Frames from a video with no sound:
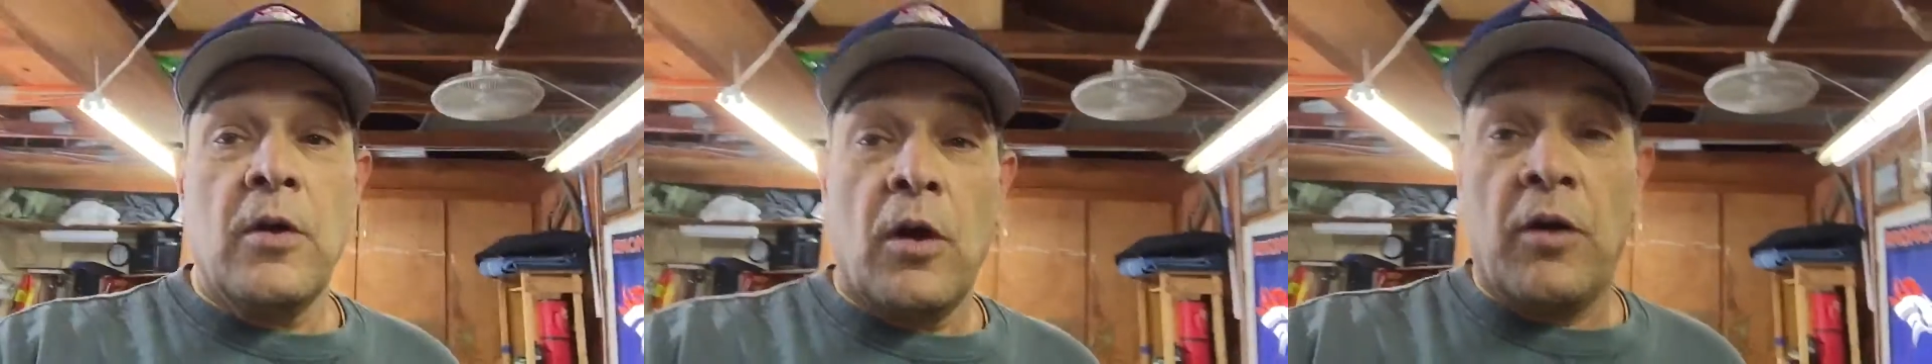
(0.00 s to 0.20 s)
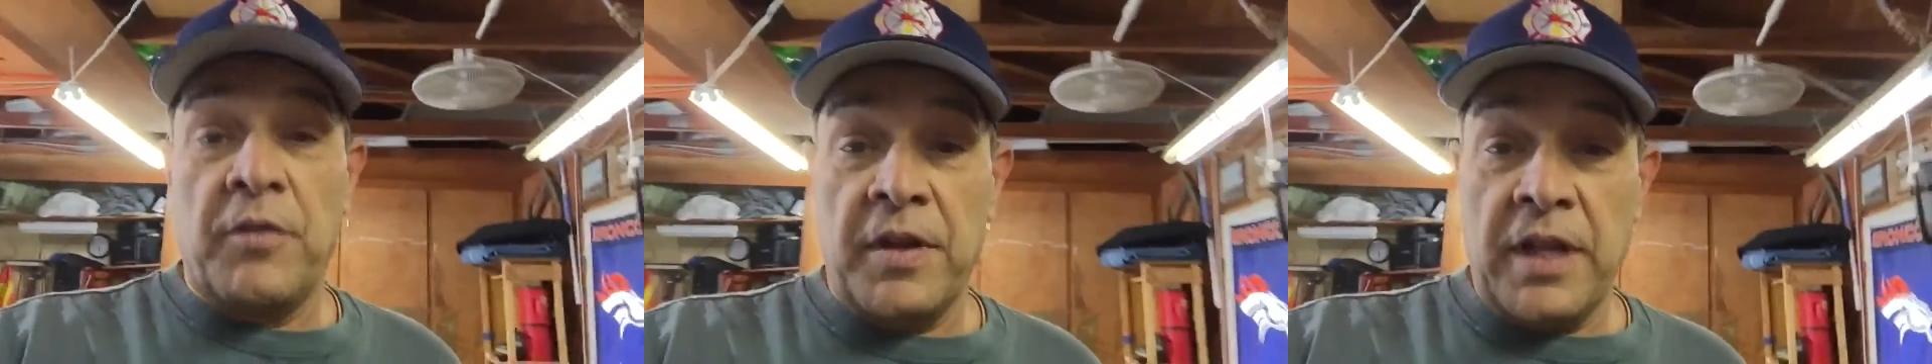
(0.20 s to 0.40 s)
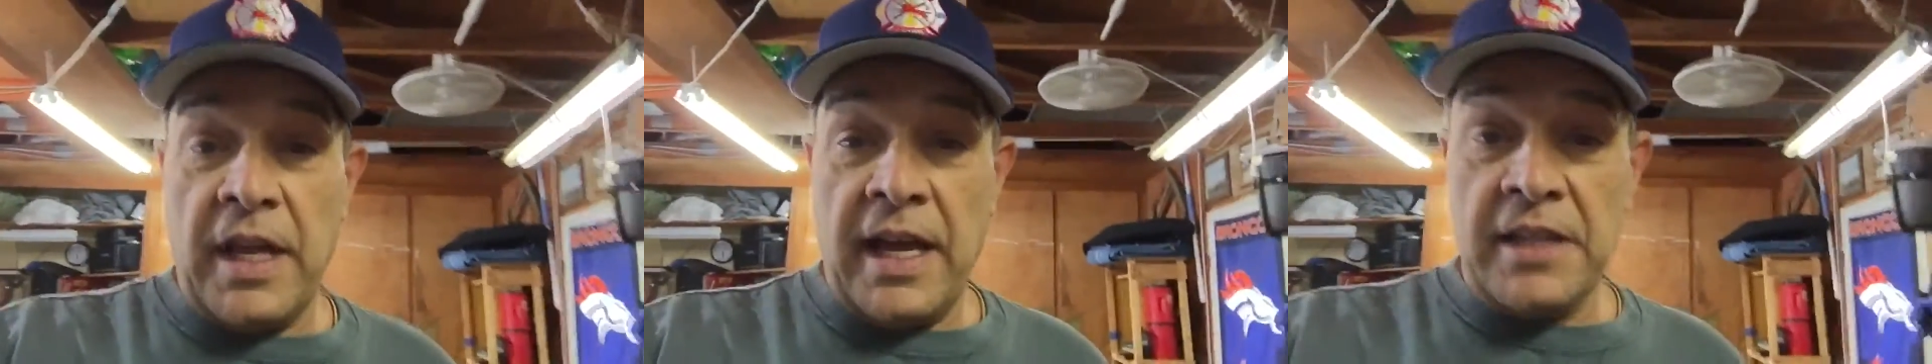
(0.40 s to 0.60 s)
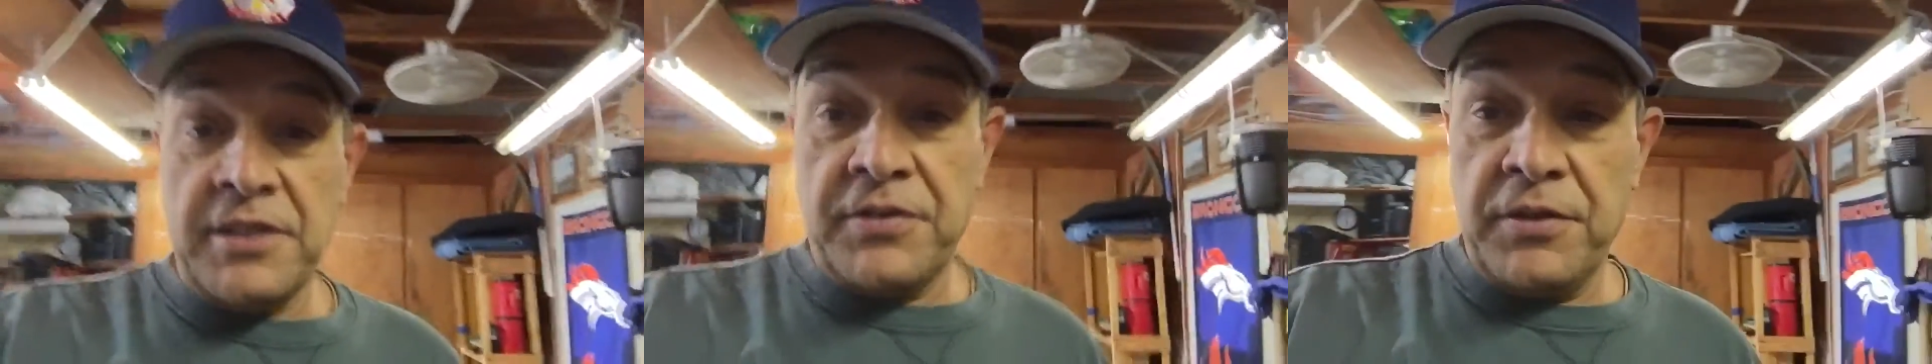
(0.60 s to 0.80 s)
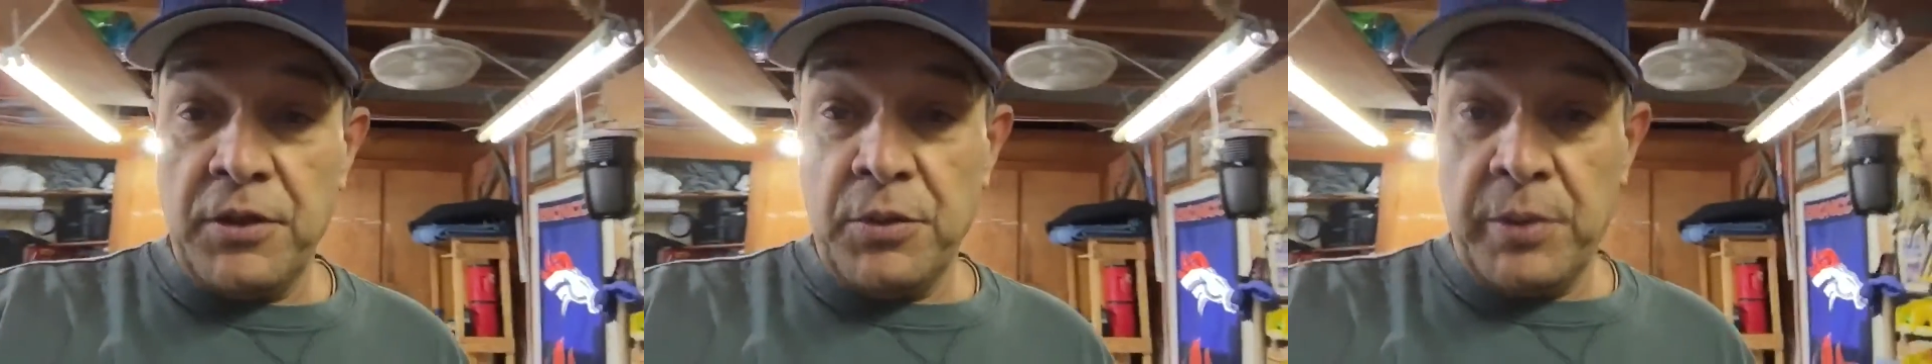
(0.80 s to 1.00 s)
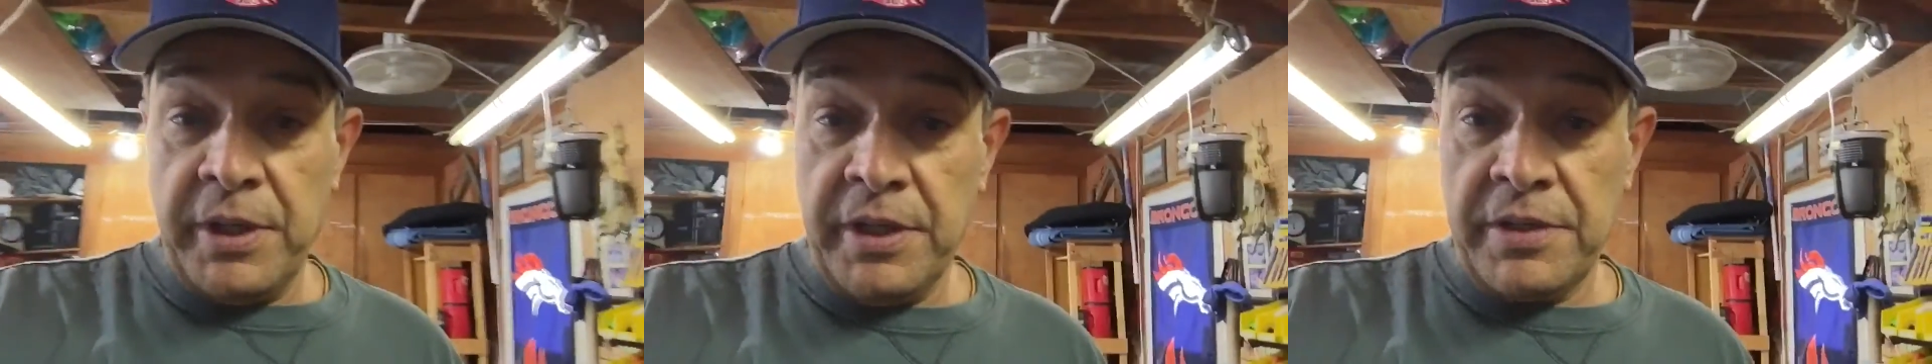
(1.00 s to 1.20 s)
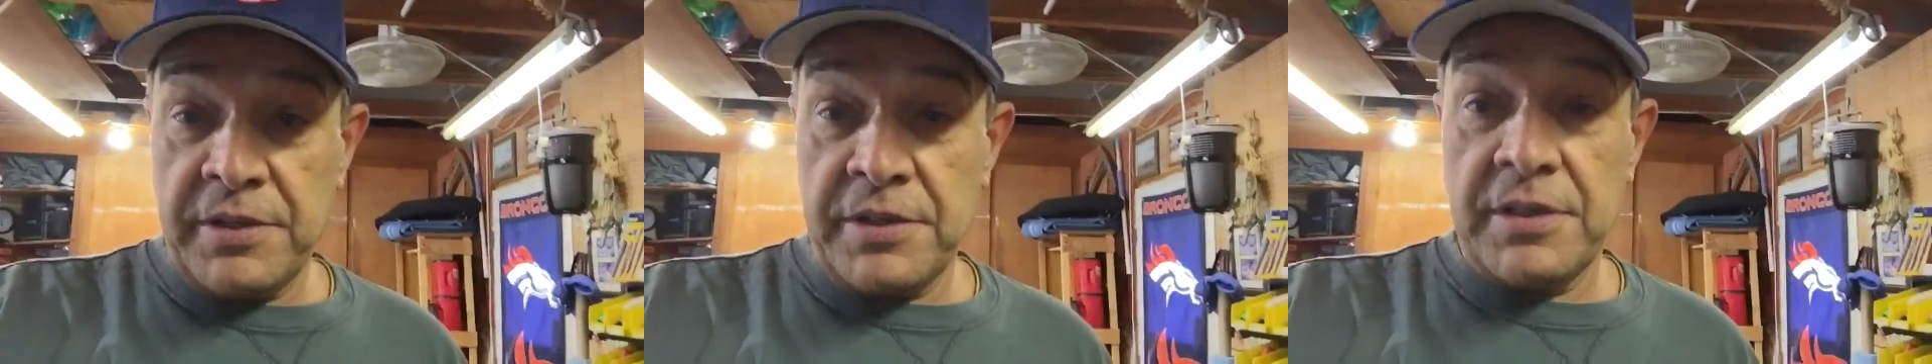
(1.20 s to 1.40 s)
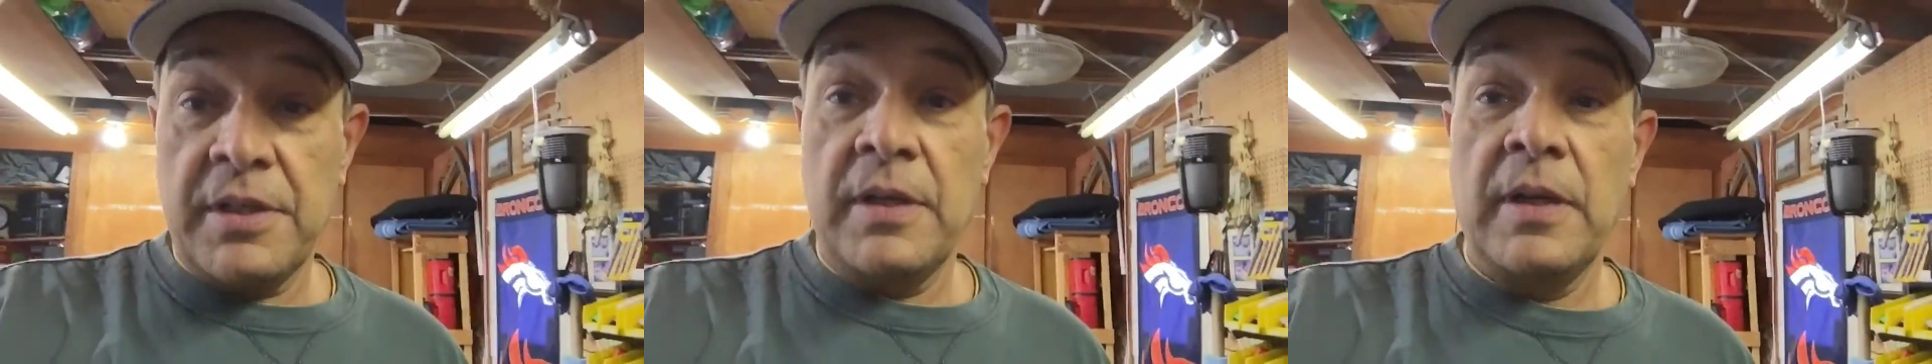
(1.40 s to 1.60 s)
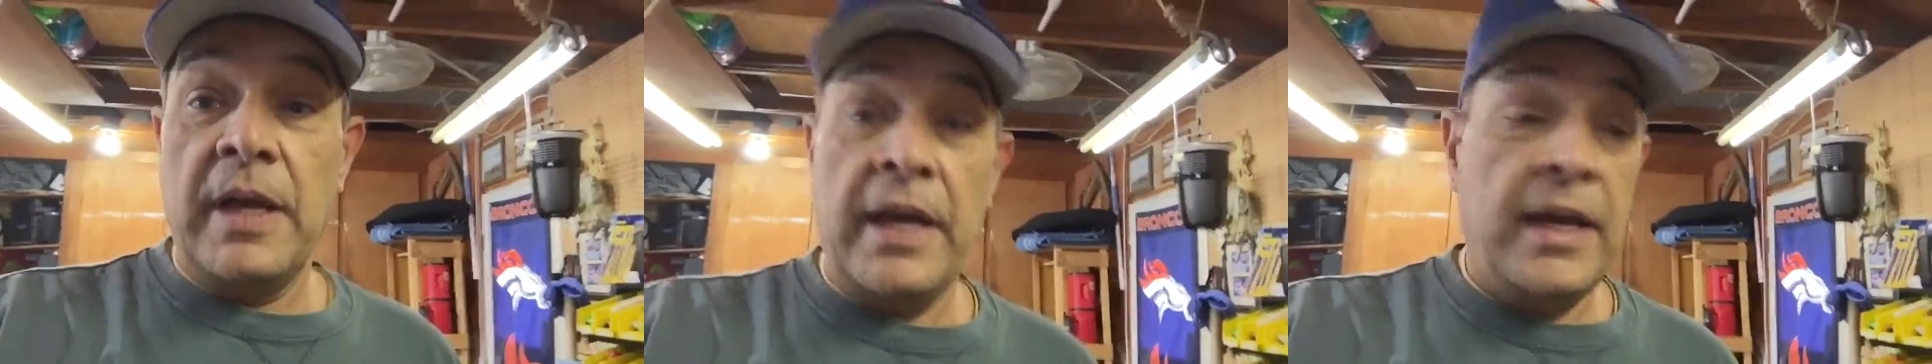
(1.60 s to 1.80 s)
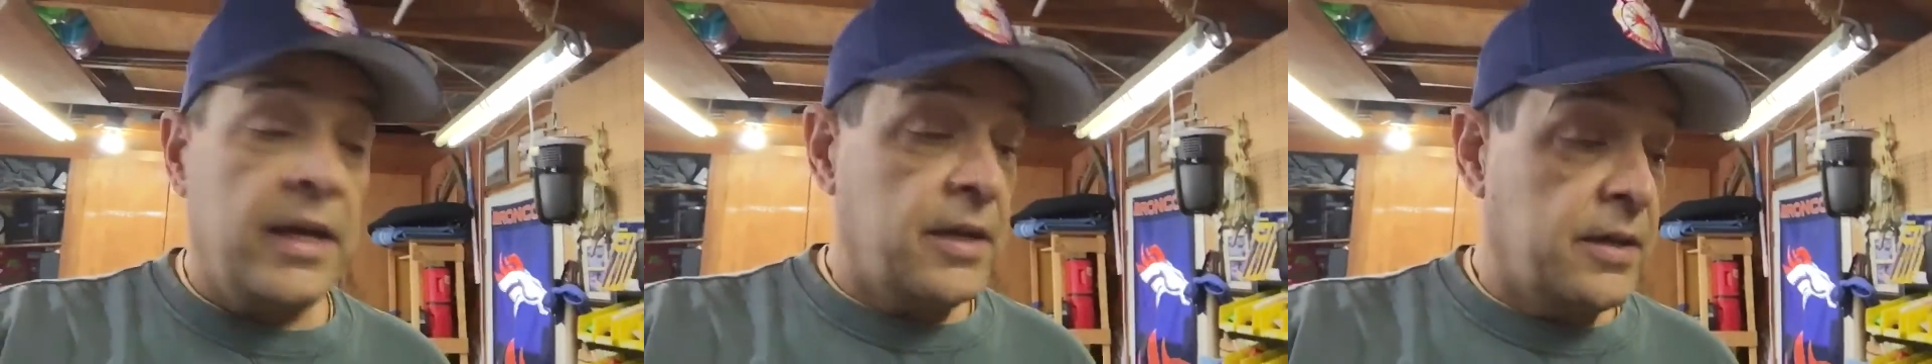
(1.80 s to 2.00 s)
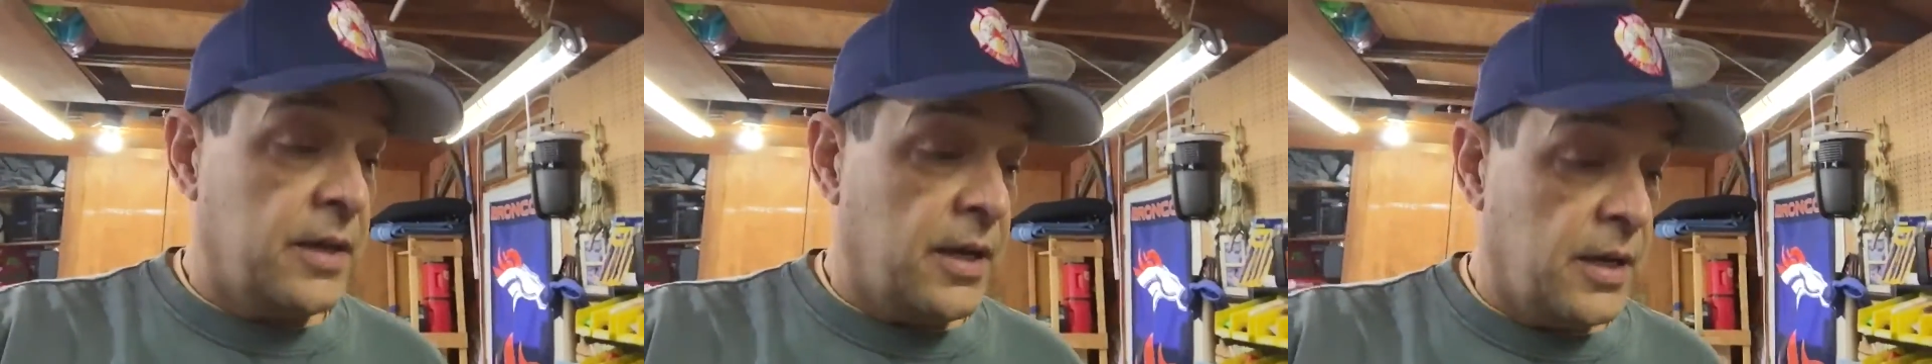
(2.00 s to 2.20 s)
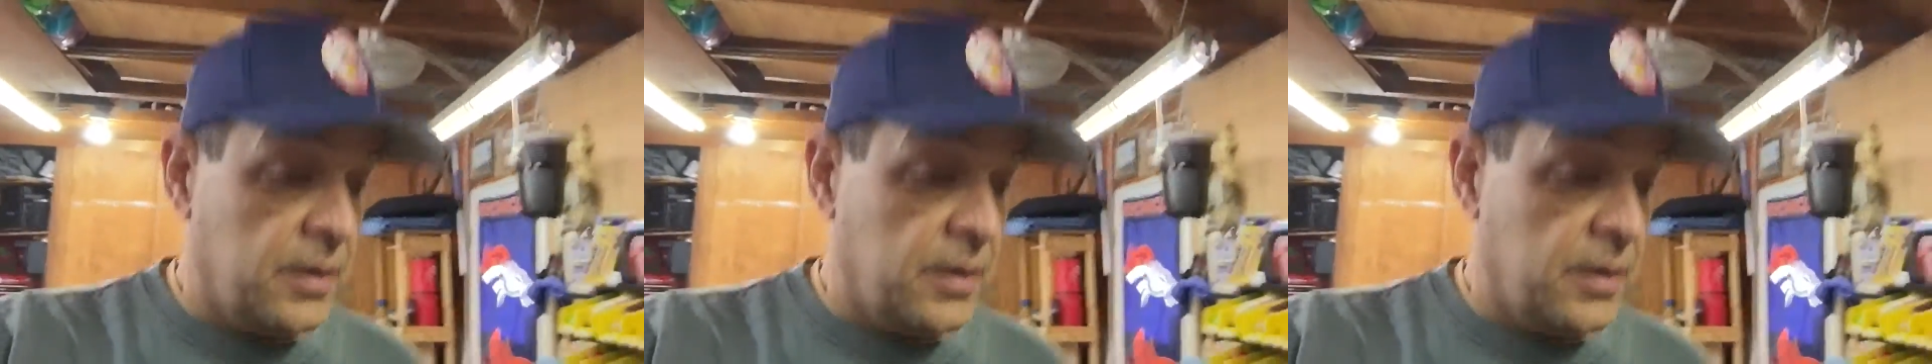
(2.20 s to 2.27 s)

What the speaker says: over the last few weeks. And